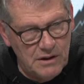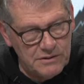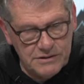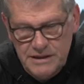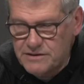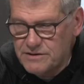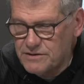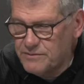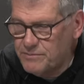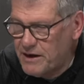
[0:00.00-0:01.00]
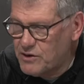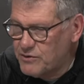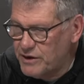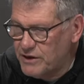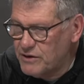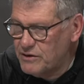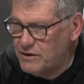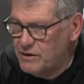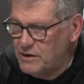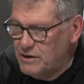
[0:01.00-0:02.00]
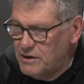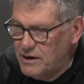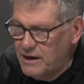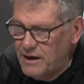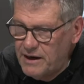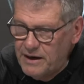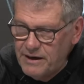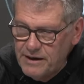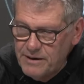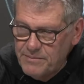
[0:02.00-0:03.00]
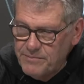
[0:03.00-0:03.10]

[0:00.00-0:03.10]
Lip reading: seasons of my career. And I